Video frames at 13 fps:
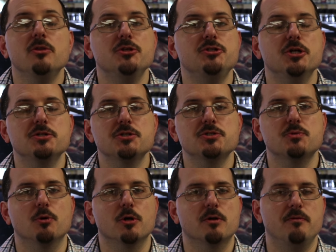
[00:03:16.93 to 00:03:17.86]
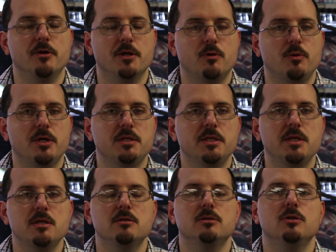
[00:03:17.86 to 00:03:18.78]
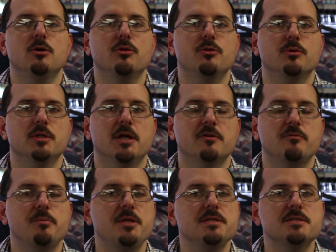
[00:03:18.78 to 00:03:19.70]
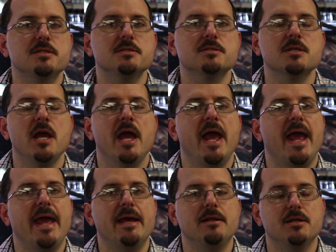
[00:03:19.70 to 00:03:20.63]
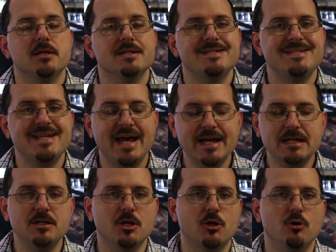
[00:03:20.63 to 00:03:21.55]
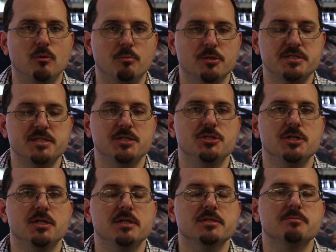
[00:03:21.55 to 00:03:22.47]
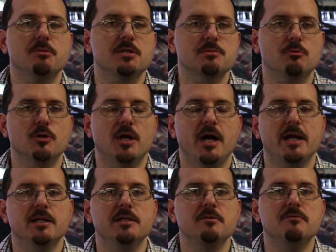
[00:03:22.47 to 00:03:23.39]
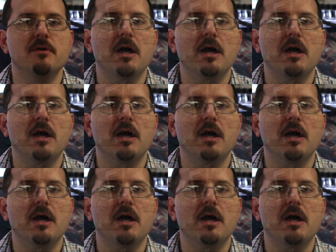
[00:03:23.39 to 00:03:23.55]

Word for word: The judges work very quickly, look through a lot of pieces, and technical precision is much more highly